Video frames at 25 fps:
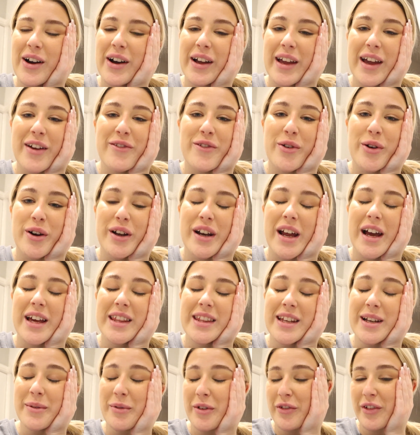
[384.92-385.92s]
Okay, everyone, I
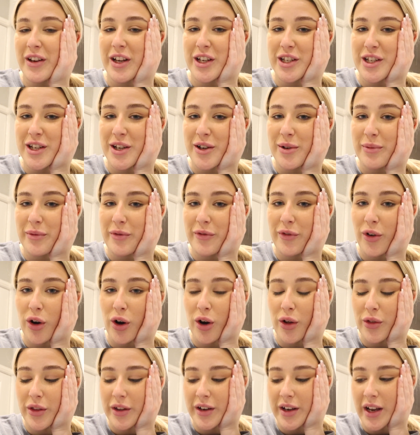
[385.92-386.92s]
think we're finishing up
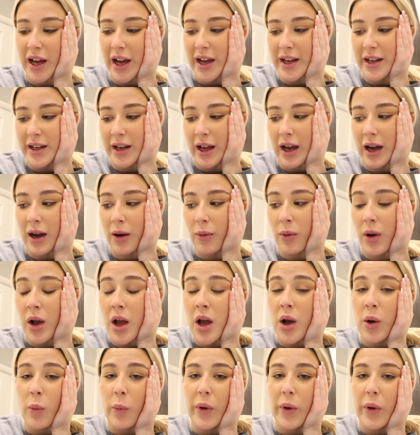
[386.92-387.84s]
for the night now.